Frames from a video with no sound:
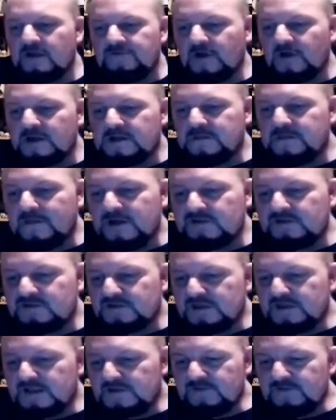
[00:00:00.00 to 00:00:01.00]
I find it
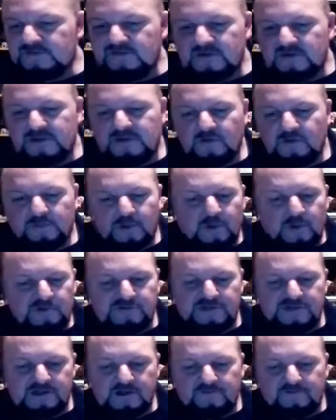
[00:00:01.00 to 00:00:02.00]
amazing that every single
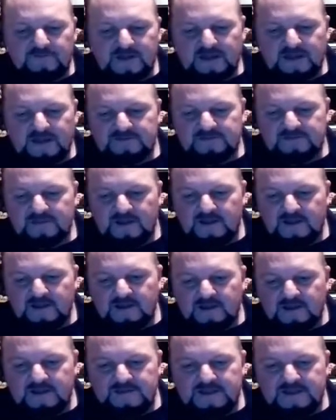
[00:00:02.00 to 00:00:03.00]
person that I've met
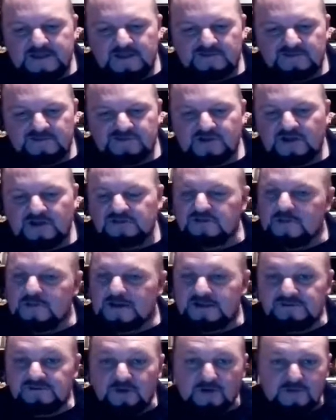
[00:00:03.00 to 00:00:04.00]
that has decided to
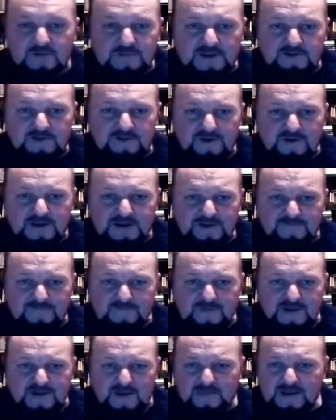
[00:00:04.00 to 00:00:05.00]
make a documentary
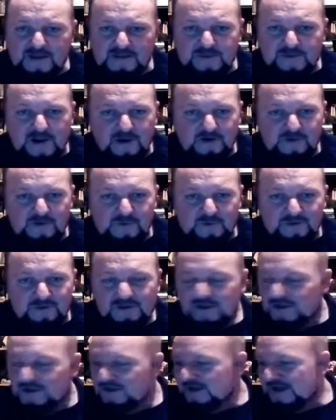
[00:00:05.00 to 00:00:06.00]
about the paranormal